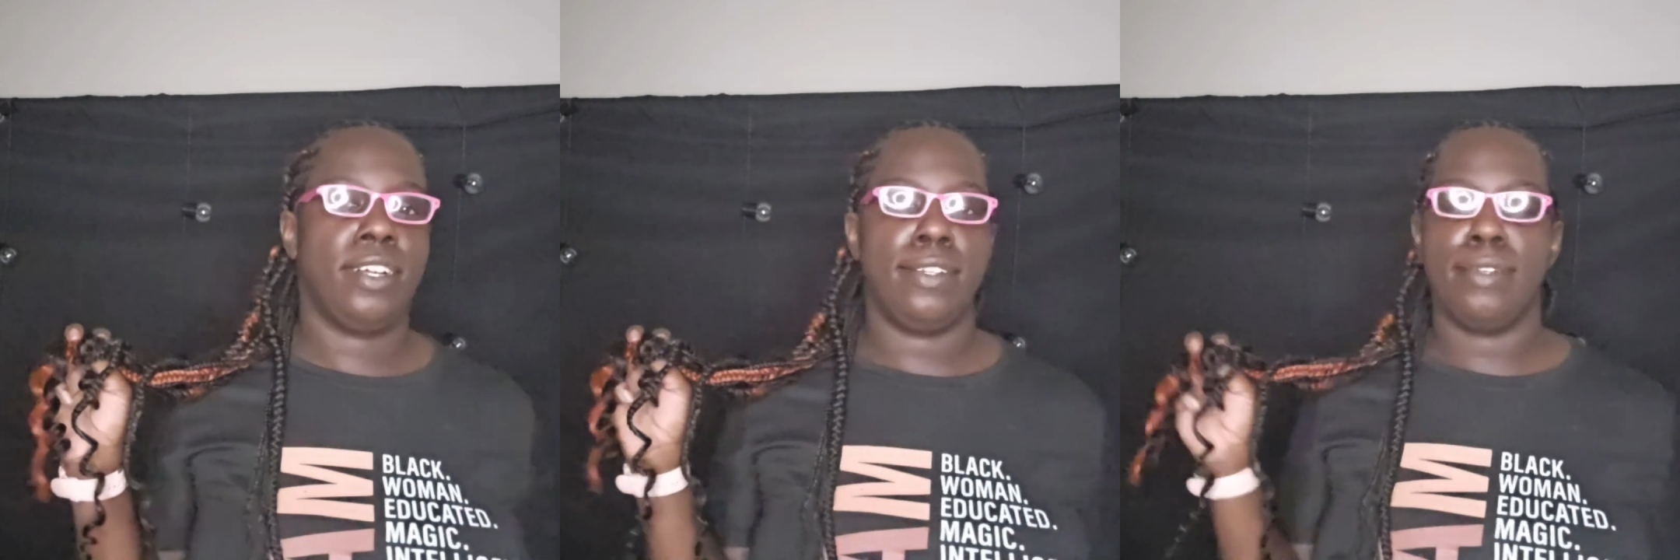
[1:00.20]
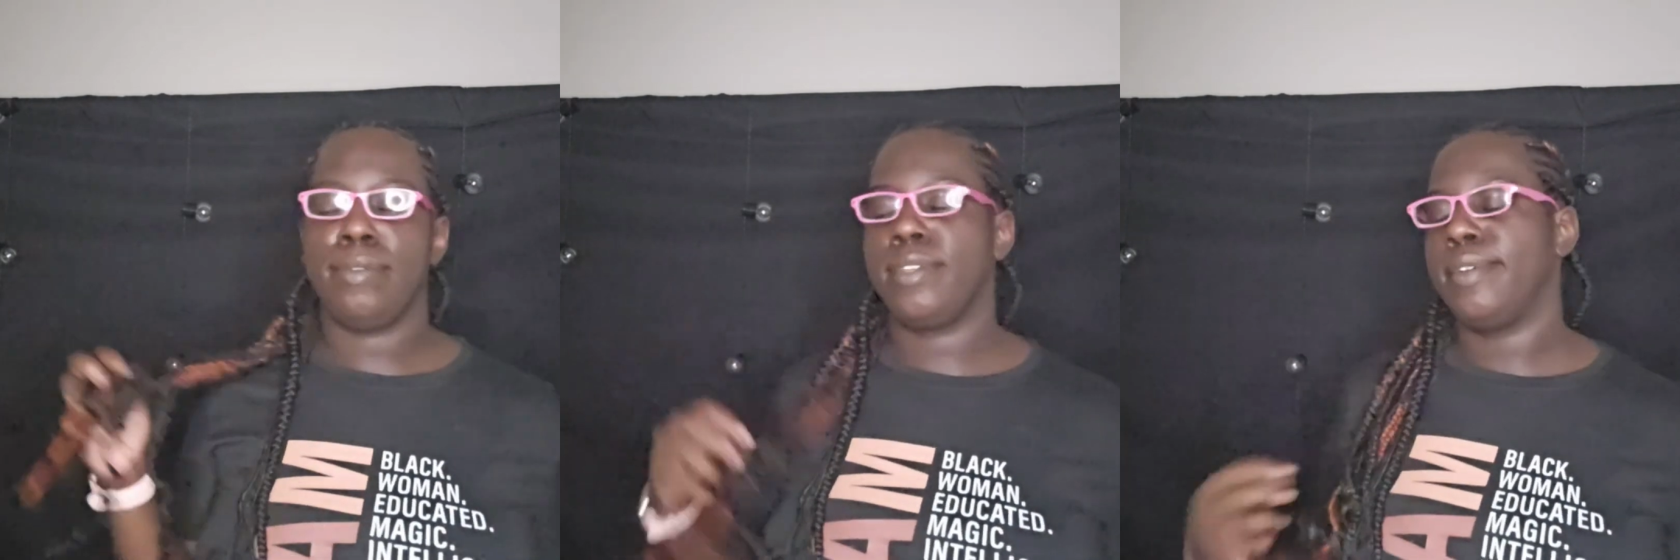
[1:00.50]
color.
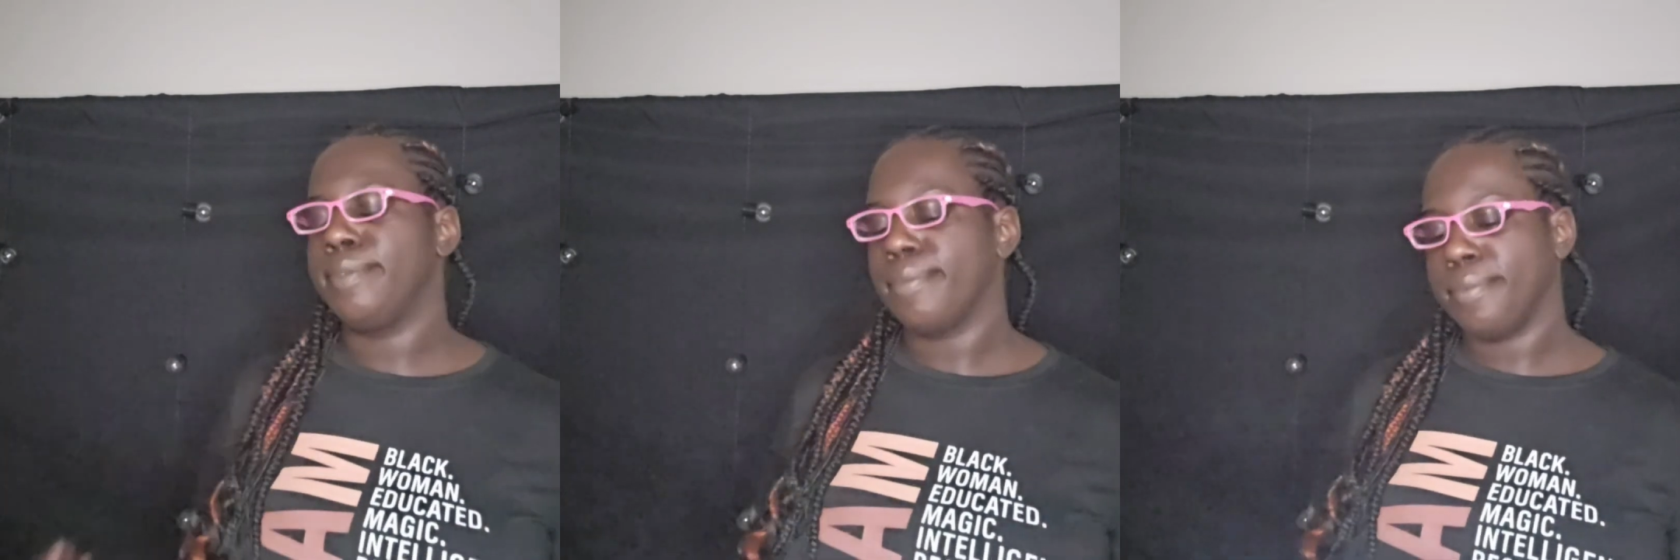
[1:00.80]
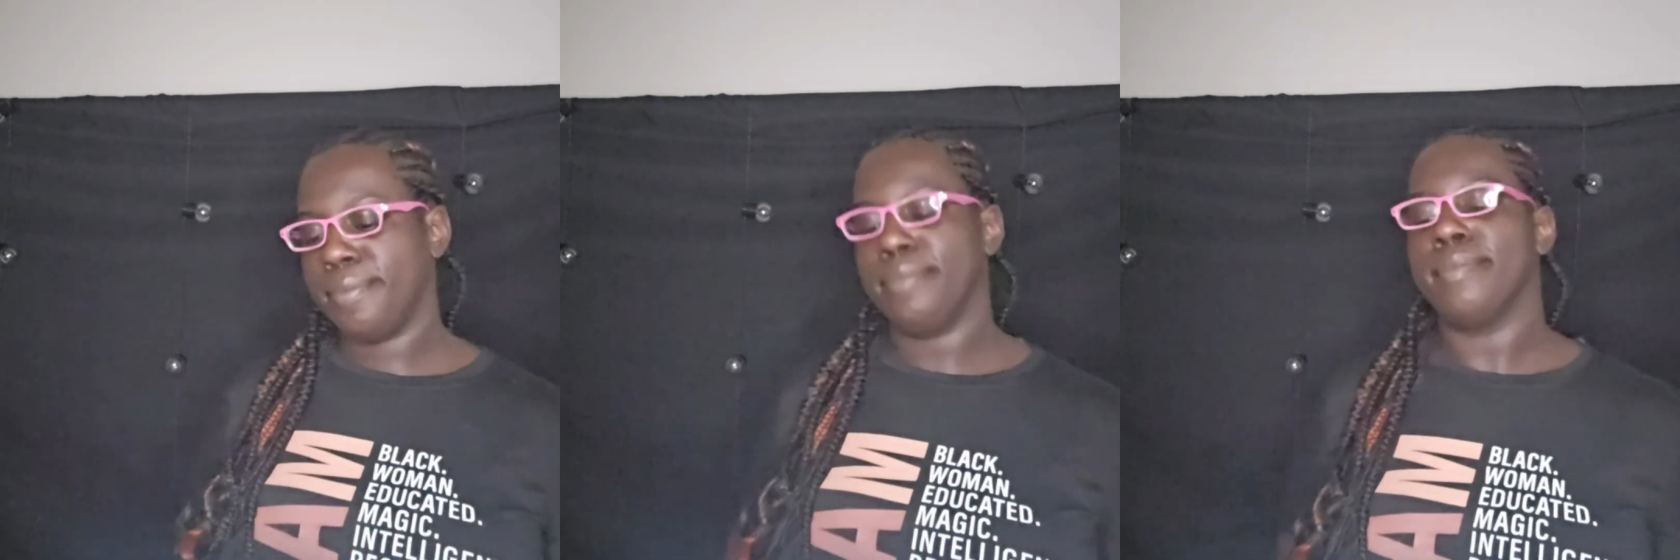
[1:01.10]
So,
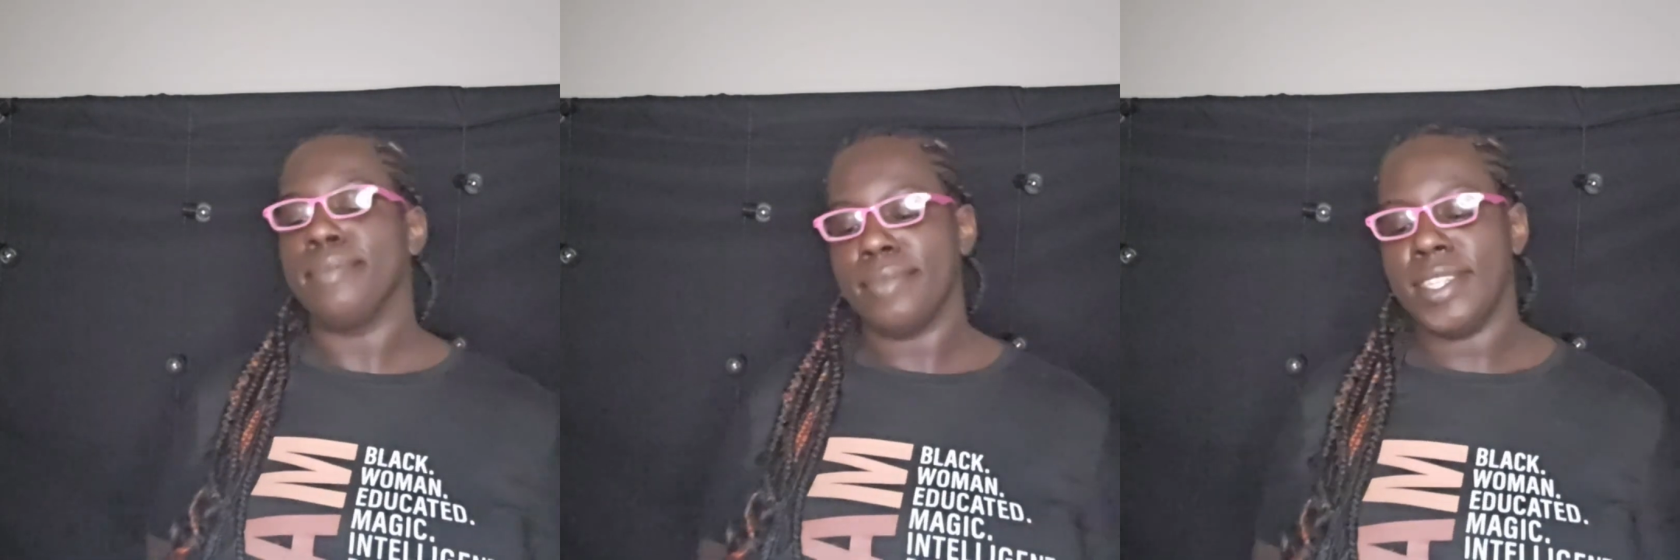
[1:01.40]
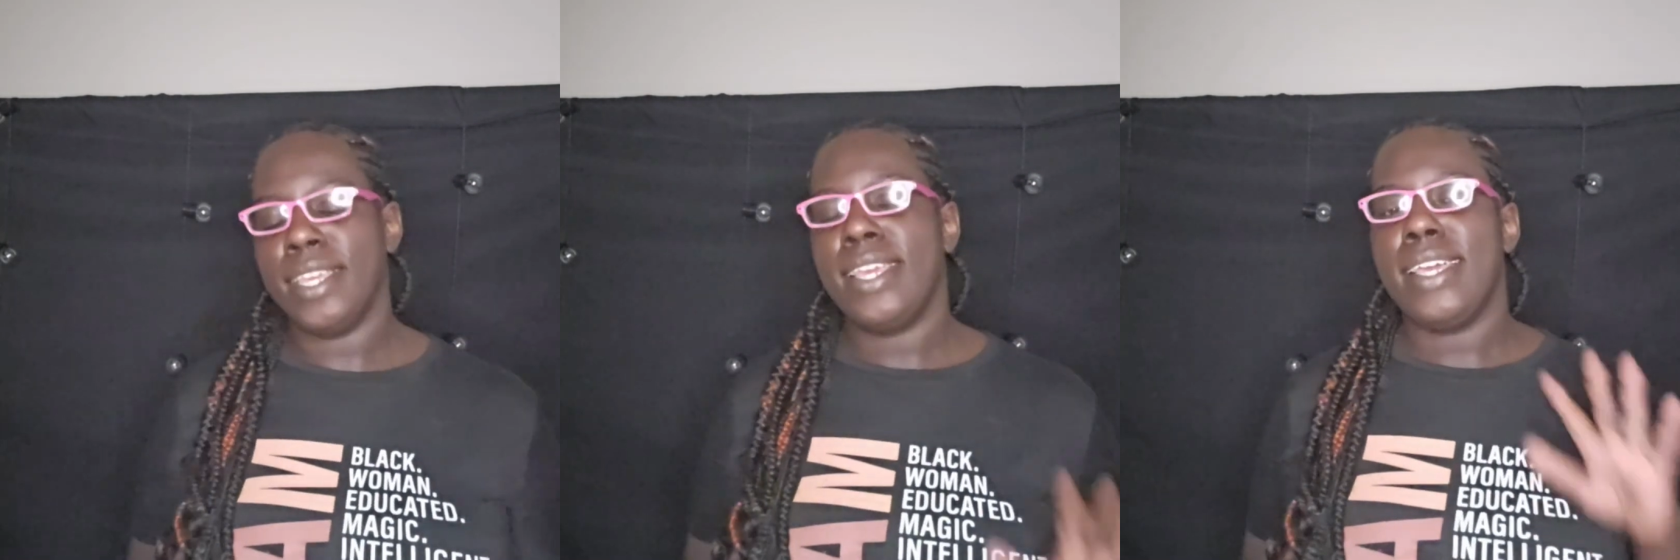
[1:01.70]

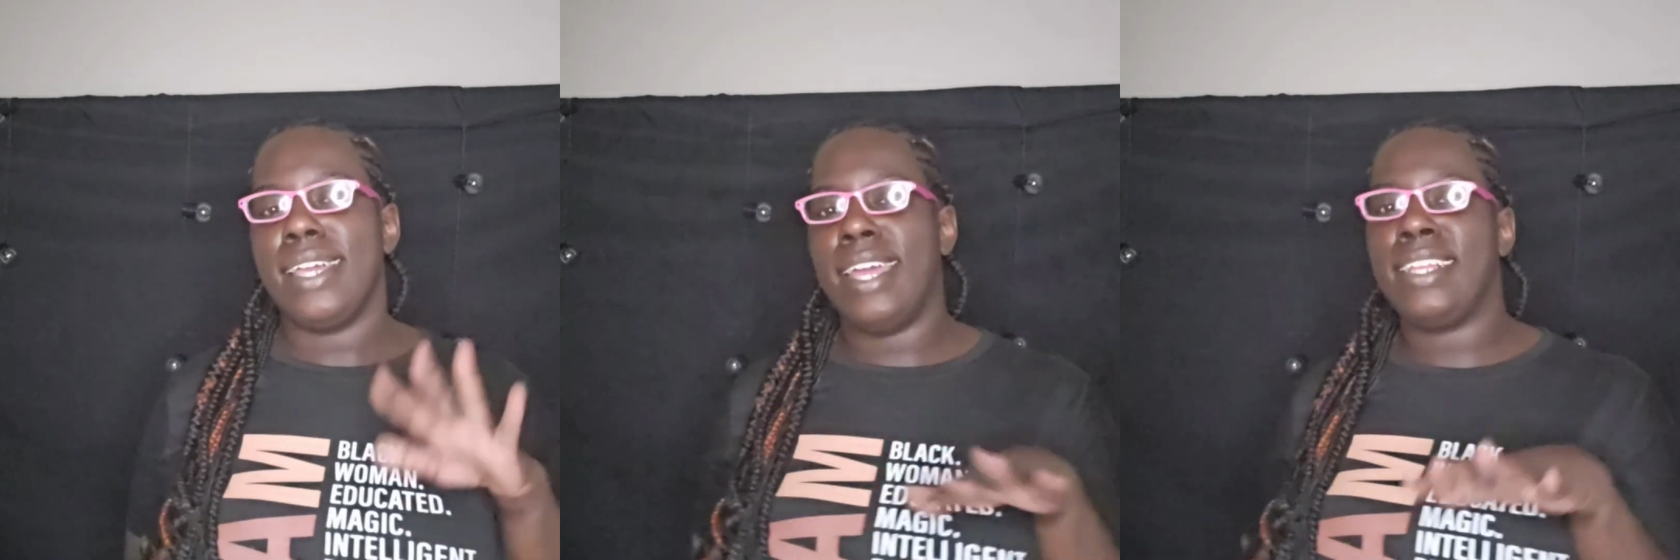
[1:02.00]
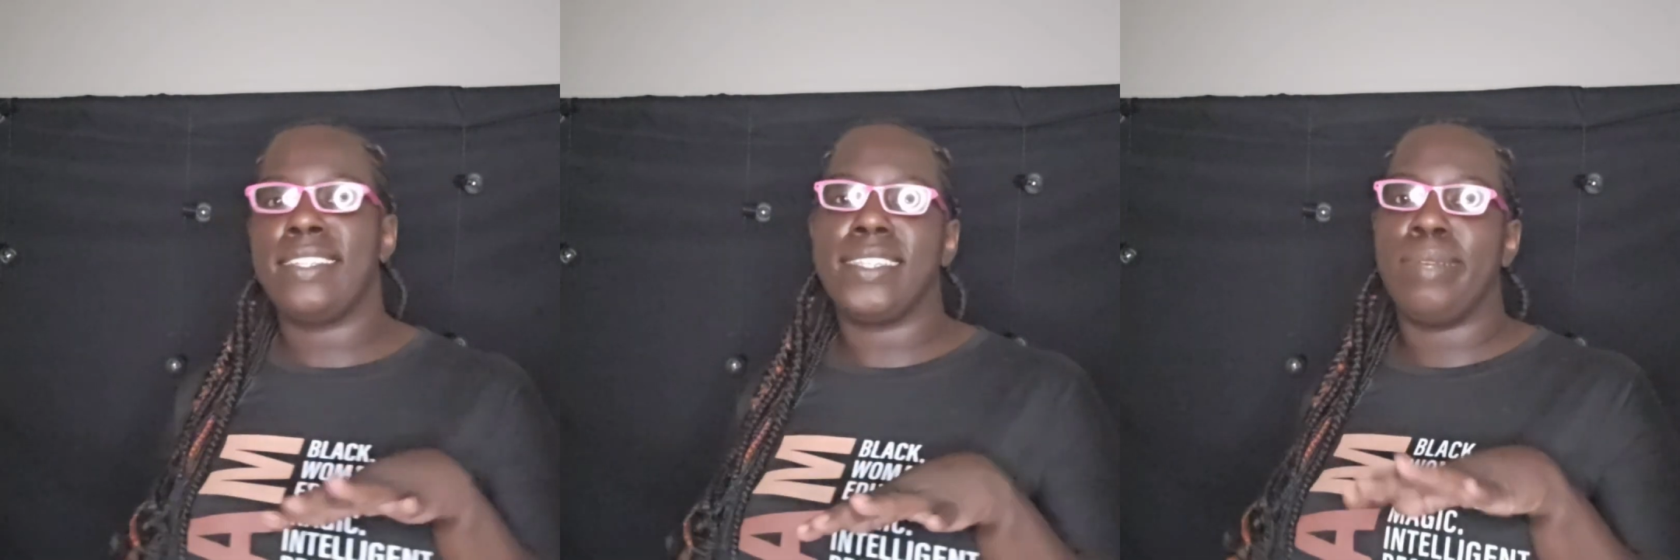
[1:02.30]
had to
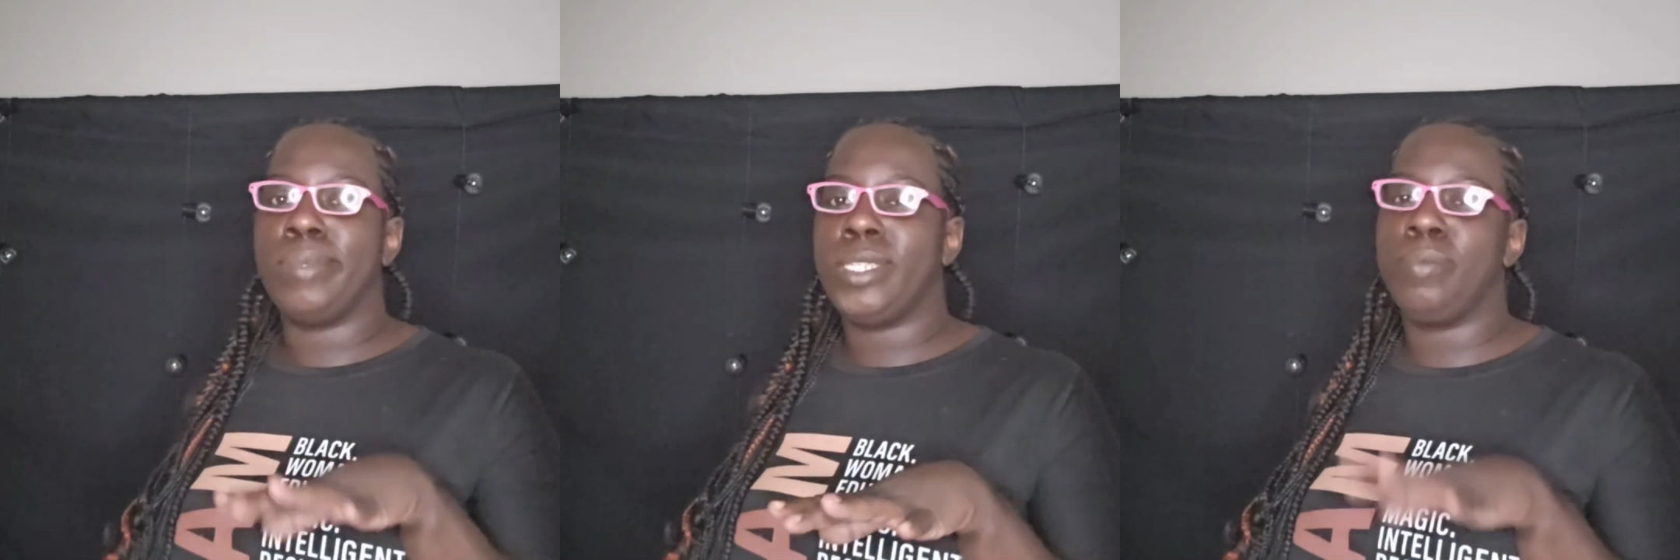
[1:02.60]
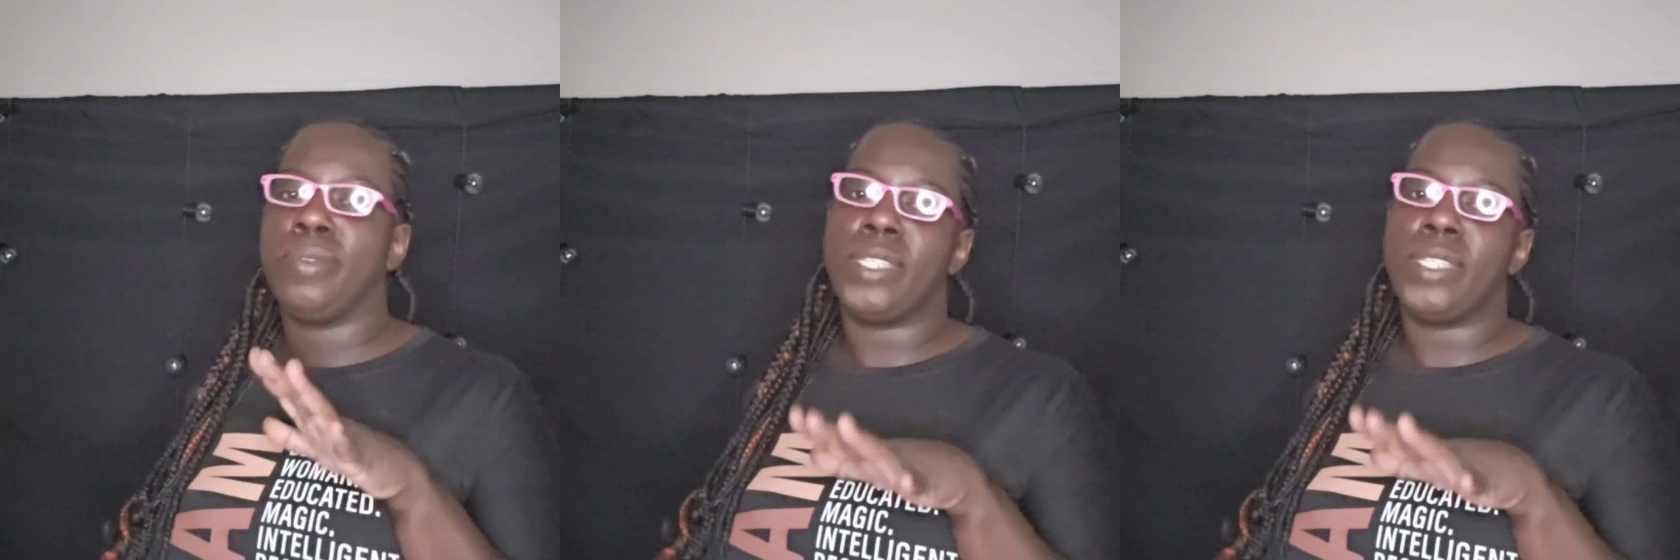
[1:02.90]
get something simple,